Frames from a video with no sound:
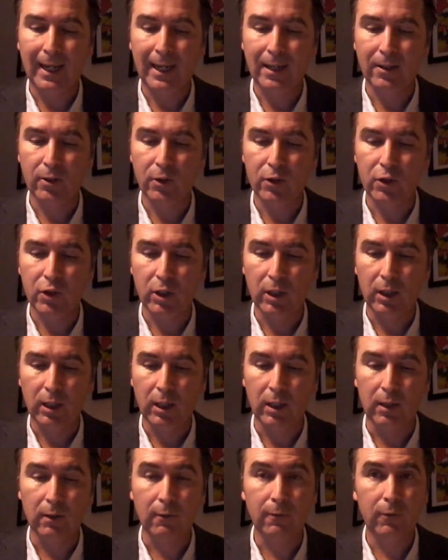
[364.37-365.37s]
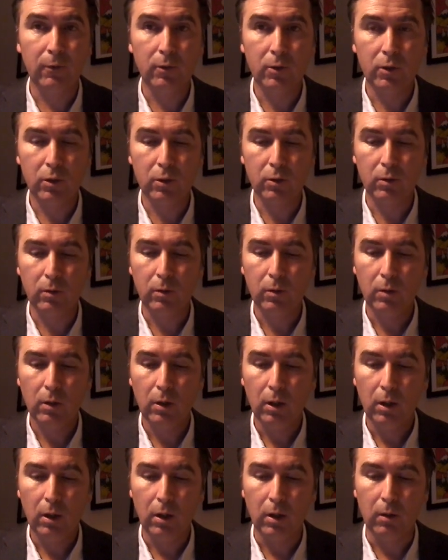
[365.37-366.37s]
energy in food 2,
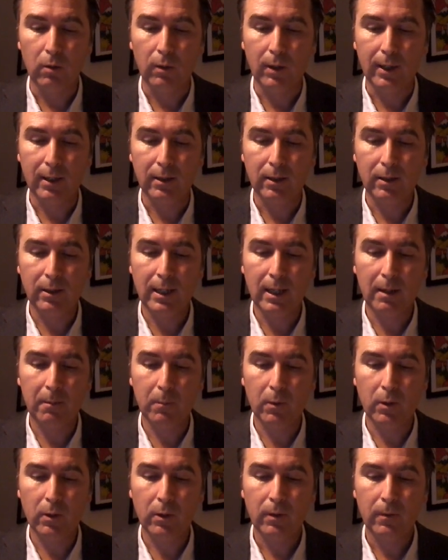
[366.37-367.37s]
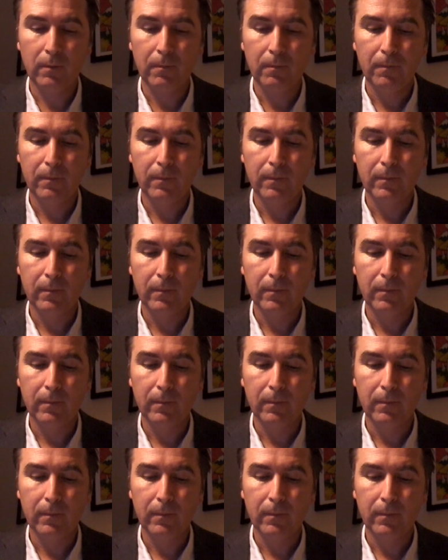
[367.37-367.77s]
look at the number,